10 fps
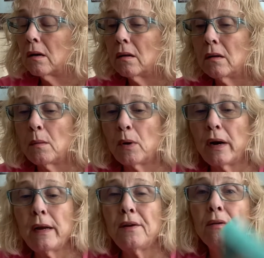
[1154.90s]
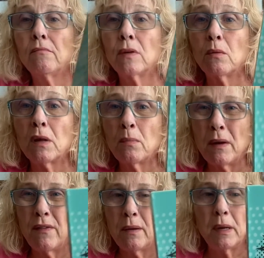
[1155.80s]
number eight. So it must be
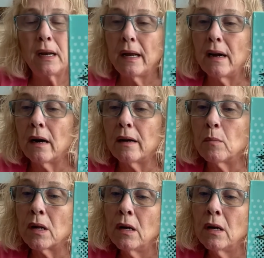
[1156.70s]
bit eight items.